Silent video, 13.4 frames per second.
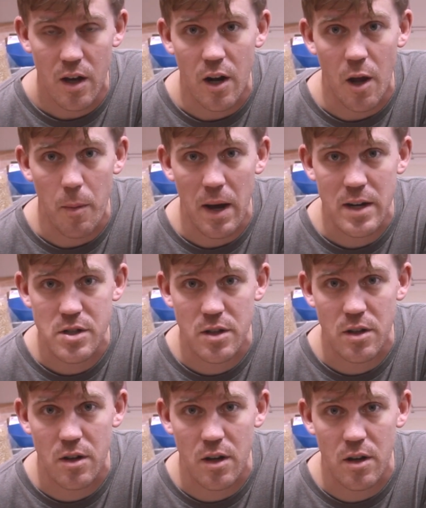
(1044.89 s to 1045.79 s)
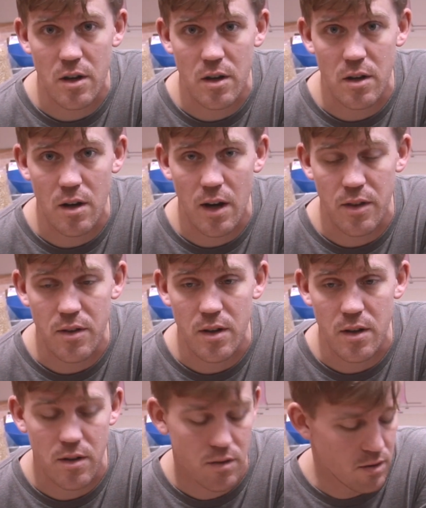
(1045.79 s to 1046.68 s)
And I'm actually gonna, I
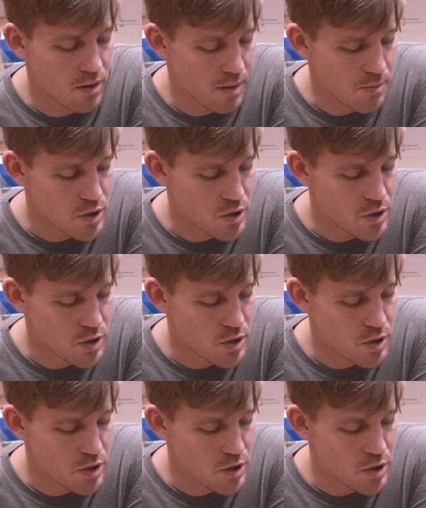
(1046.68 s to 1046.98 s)
think I'm